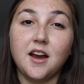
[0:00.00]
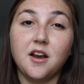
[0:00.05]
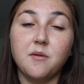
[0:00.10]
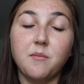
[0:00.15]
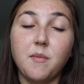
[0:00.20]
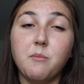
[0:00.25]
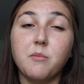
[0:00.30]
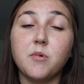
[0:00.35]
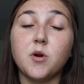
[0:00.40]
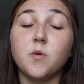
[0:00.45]
I
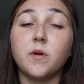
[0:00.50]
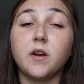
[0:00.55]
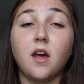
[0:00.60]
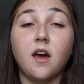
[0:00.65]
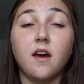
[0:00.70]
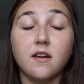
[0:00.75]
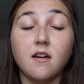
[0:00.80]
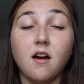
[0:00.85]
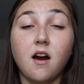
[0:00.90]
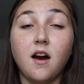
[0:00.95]
remember when
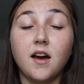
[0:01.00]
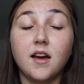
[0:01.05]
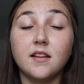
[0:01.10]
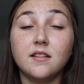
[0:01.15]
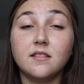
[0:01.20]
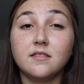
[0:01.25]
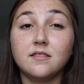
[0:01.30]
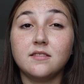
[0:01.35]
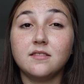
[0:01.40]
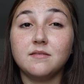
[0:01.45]
I
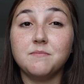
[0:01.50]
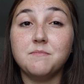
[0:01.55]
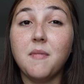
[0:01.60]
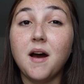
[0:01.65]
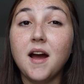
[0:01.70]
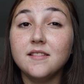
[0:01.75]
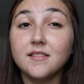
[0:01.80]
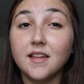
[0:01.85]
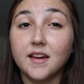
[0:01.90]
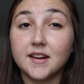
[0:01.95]
got
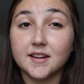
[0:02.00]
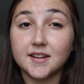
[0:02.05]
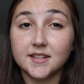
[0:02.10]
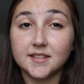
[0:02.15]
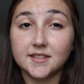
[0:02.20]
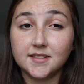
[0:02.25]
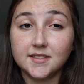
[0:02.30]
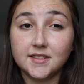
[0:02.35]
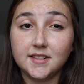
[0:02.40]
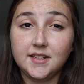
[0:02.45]
my
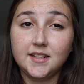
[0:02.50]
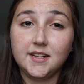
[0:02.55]
letter